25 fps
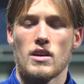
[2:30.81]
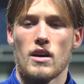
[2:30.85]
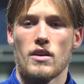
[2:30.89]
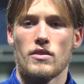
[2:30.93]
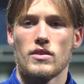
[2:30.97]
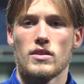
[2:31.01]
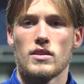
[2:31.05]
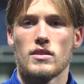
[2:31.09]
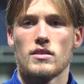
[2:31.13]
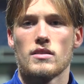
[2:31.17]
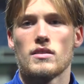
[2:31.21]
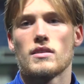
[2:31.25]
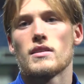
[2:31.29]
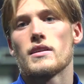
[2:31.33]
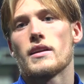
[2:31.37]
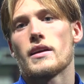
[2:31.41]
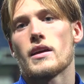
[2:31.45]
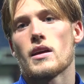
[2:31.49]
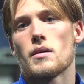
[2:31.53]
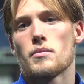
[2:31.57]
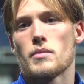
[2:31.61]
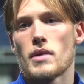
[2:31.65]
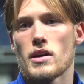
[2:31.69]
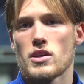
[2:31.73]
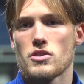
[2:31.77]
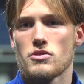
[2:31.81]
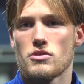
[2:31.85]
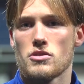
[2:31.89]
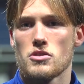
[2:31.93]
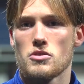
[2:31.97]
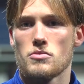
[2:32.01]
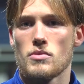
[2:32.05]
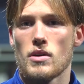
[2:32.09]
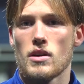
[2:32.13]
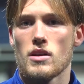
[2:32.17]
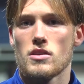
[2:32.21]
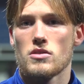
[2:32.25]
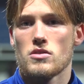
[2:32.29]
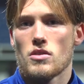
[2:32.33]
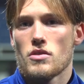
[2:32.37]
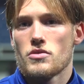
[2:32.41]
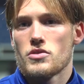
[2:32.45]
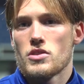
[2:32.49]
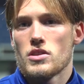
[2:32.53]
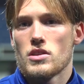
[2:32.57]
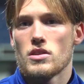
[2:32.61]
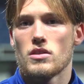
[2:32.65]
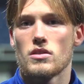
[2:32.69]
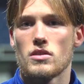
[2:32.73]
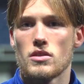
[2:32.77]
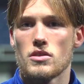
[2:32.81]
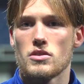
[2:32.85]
having Liam next to us as well is obviously